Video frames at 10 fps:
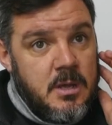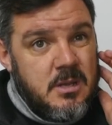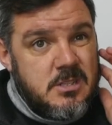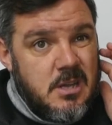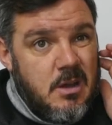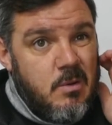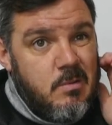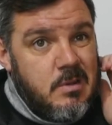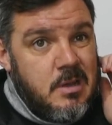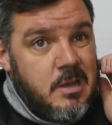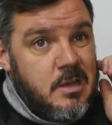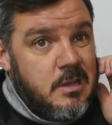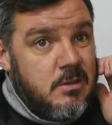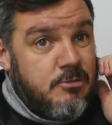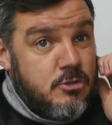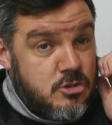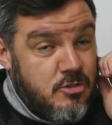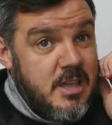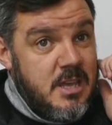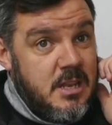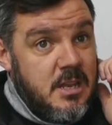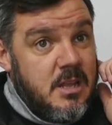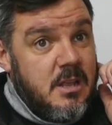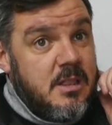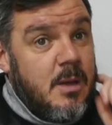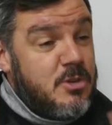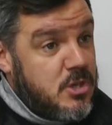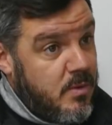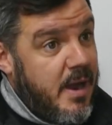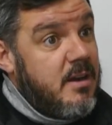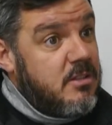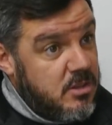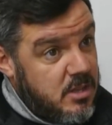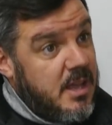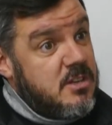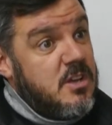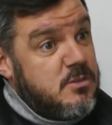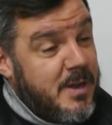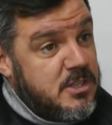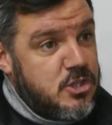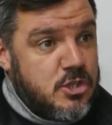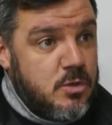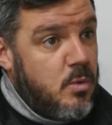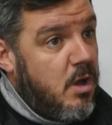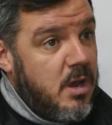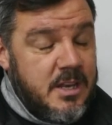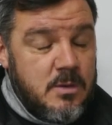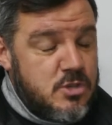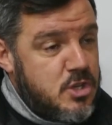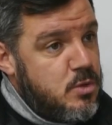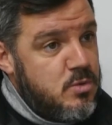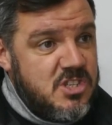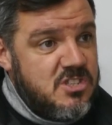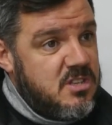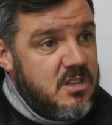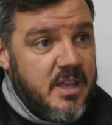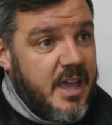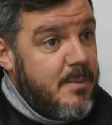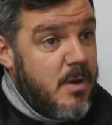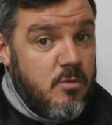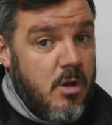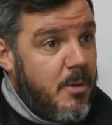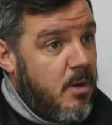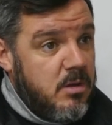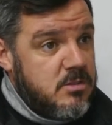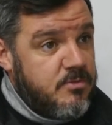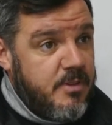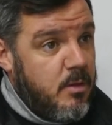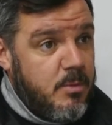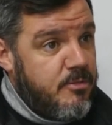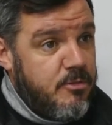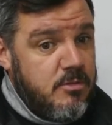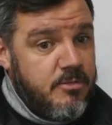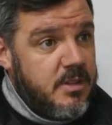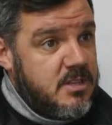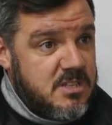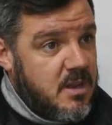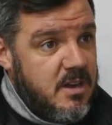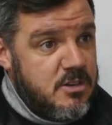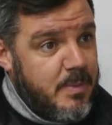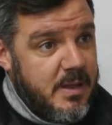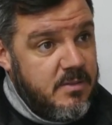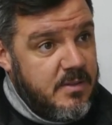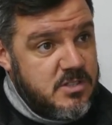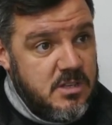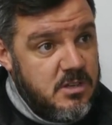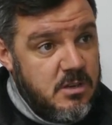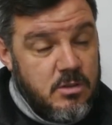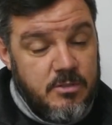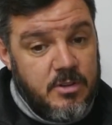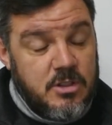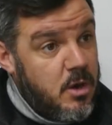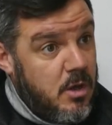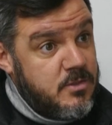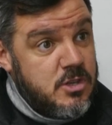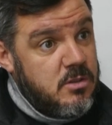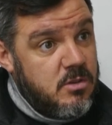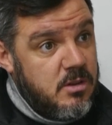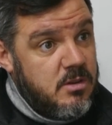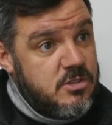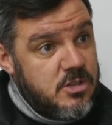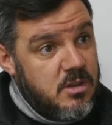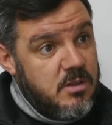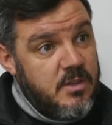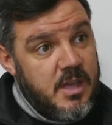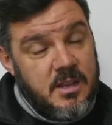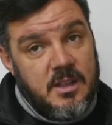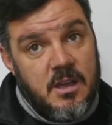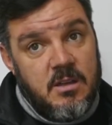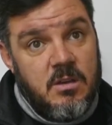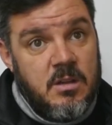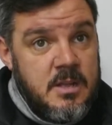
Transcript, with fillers: so frustrating. Then we showed character to get ourselves back to two all, and there was a huge incident in the game where Rob Hall is fouled by Fifield. It's the clearest penalty you've ever seen in your life. I don't know if it's on the highlights or not, if you edit that or not,